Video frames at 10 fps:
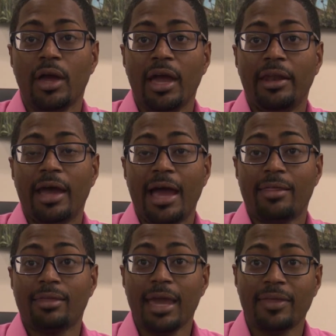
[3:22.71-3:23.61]
And I
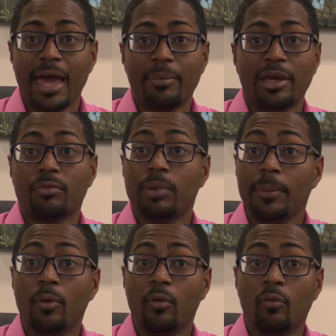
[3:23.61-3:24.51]
say that because
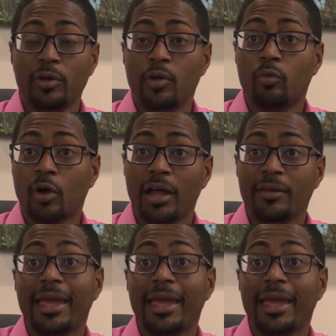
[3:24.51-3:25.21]
people, when you run,